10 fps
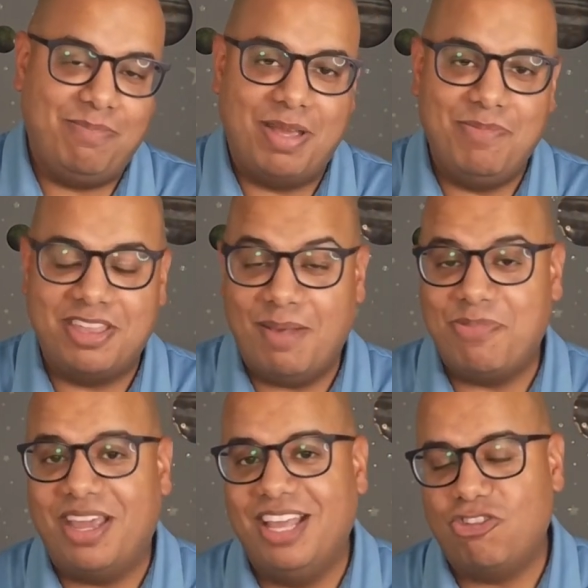Maybe
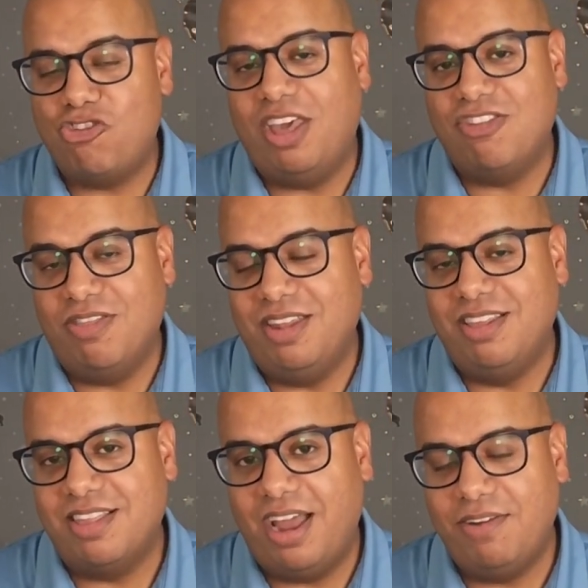something has changed in the
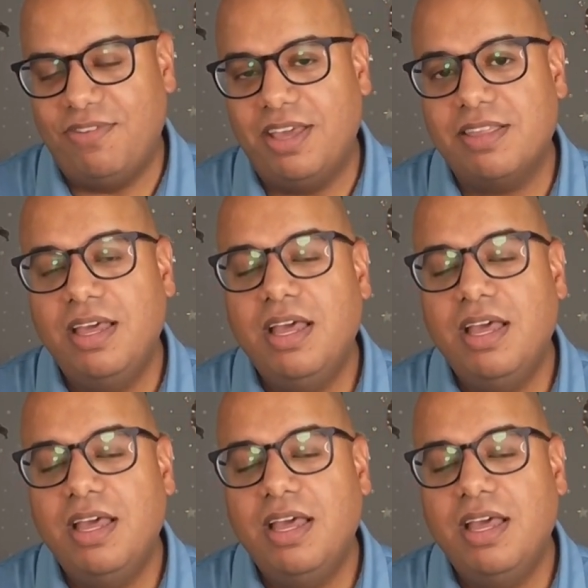design phase.